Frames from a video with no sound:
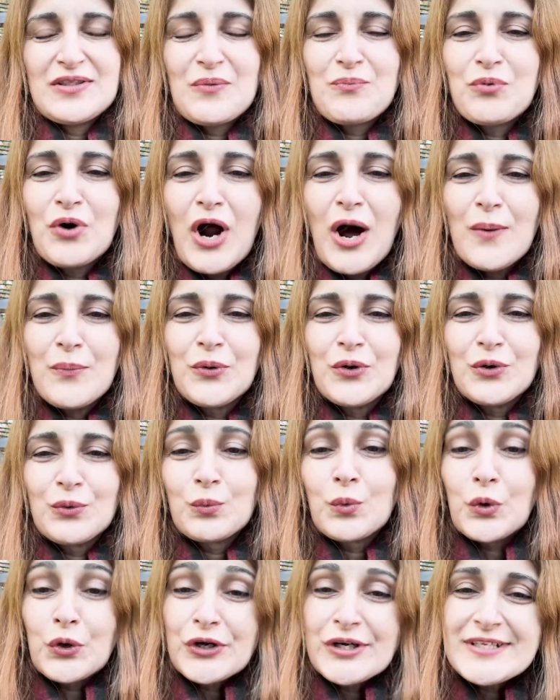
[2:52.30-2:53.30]
proper
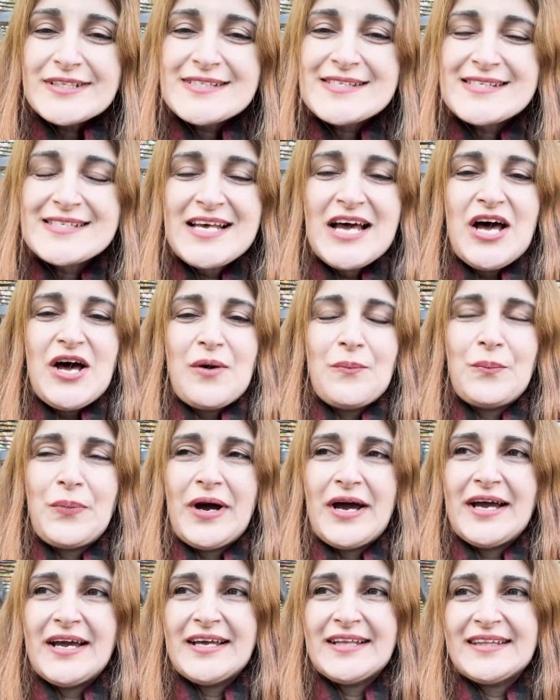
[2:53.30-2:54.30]
words,
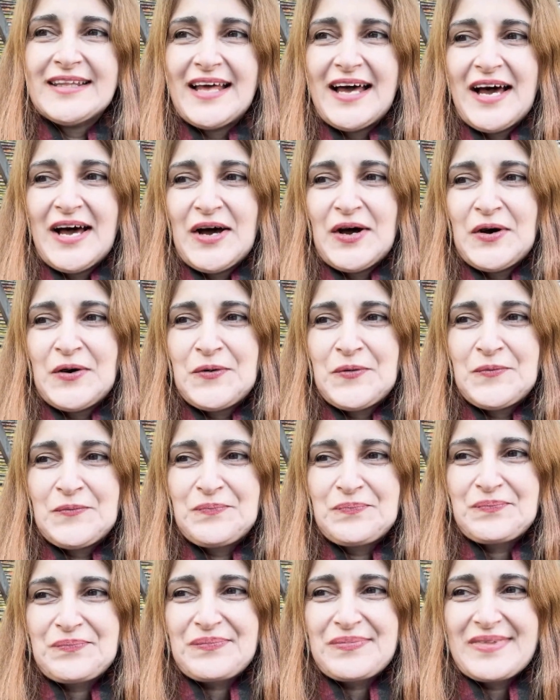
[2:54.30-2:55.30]
but
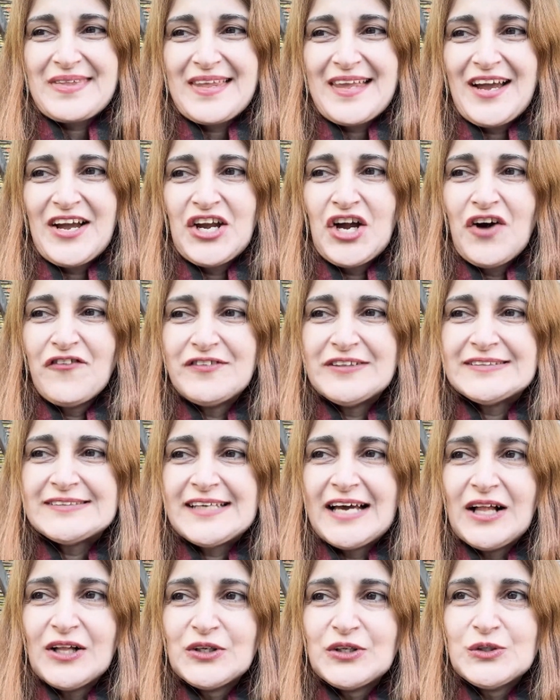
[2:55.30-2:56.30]
I often
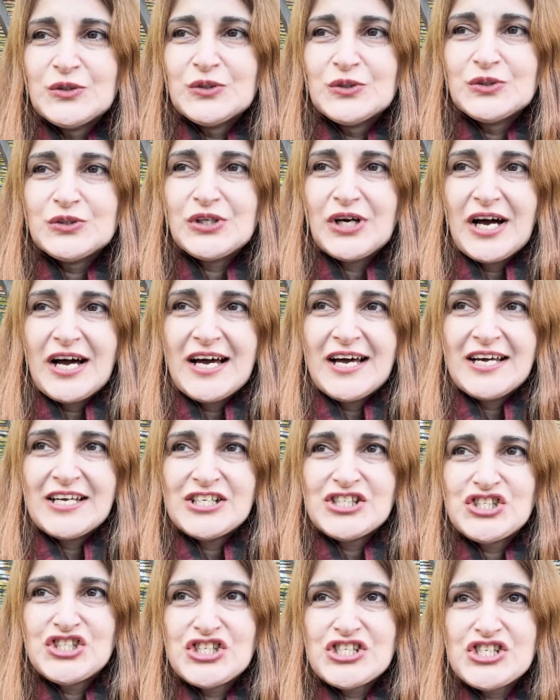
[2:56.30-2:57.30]
tell you,
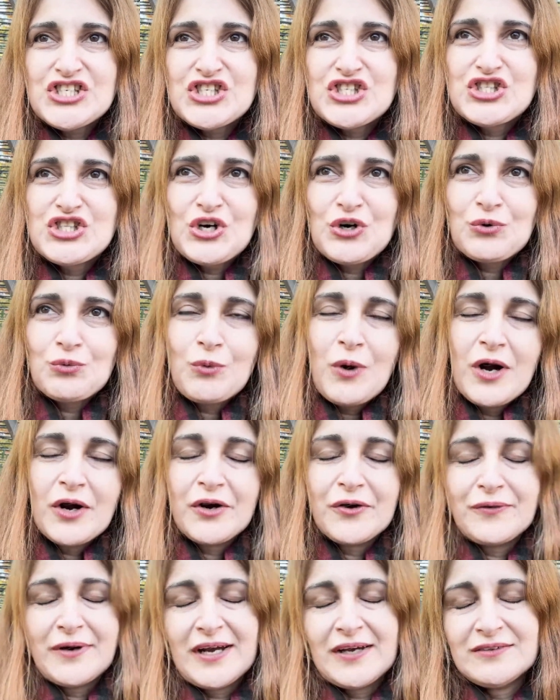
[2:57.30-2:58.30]
just don't walk
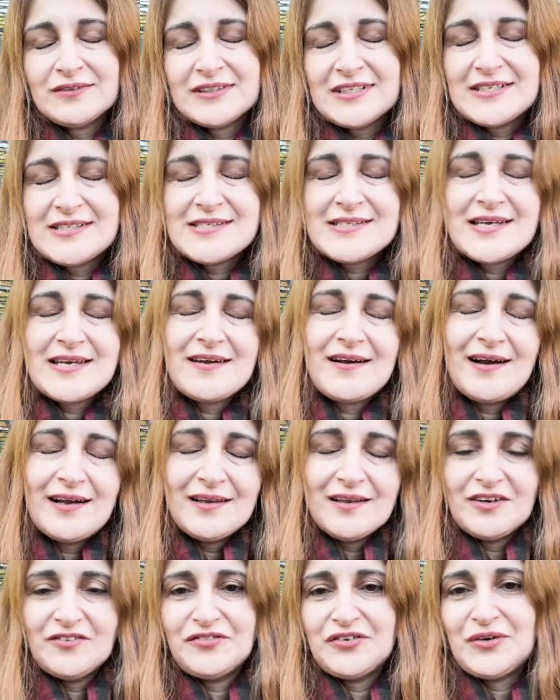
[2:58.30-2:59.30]
around and say I
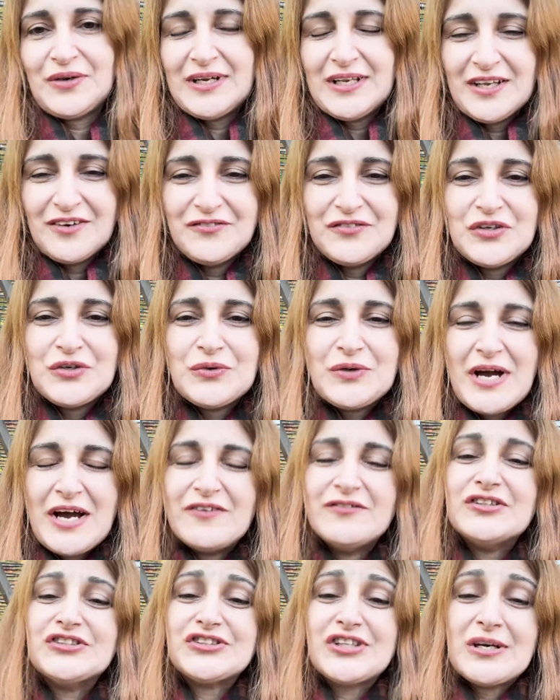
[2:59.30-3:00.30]
love you, I love you.
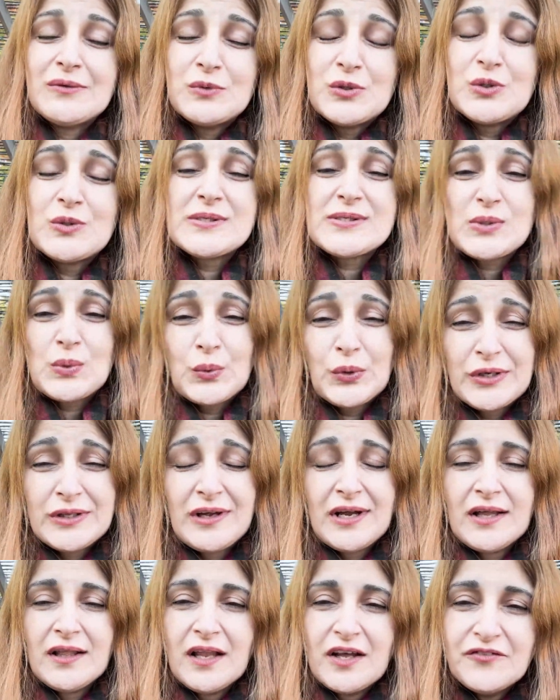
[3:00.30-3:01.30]
Every time you use the word
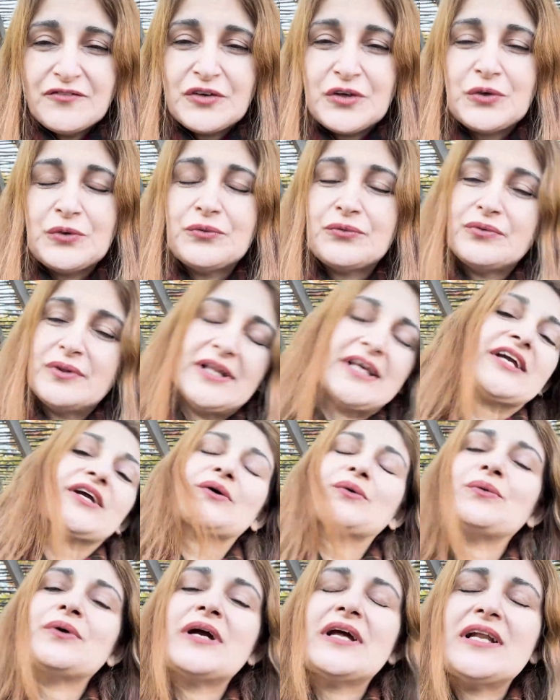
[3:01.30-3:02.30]
I love you, like,
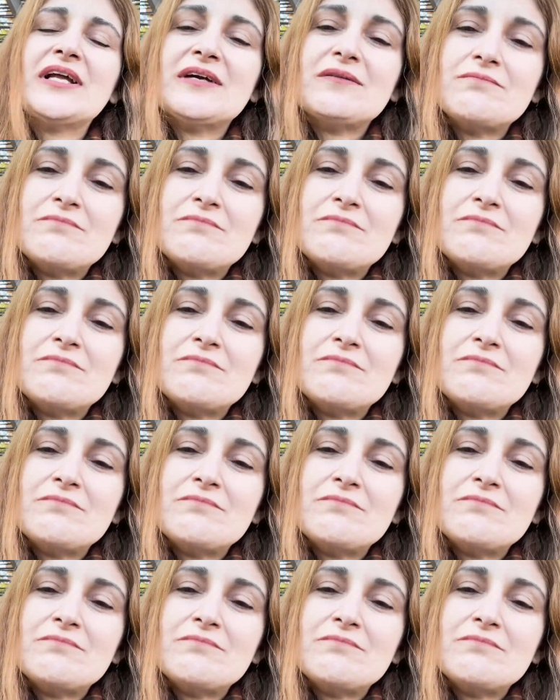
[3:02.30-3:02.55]
really